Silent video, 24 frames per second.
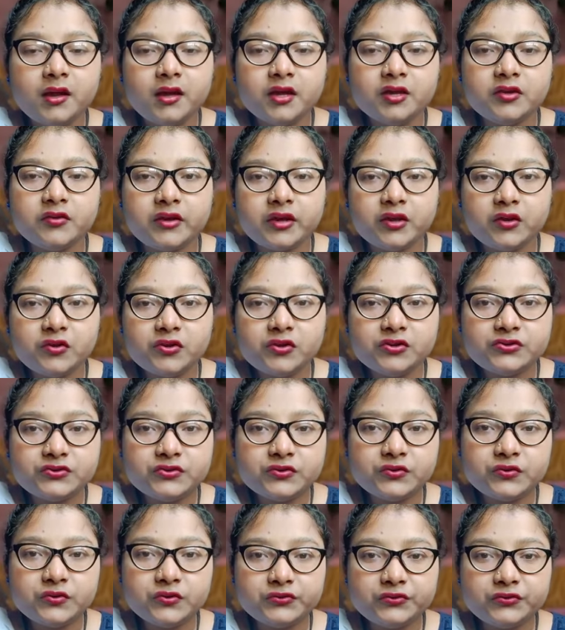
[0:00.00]
You can also
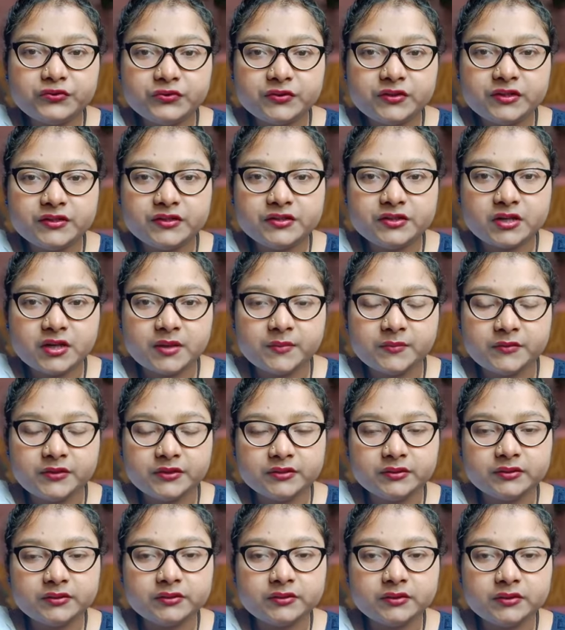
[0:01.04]
go through this chapter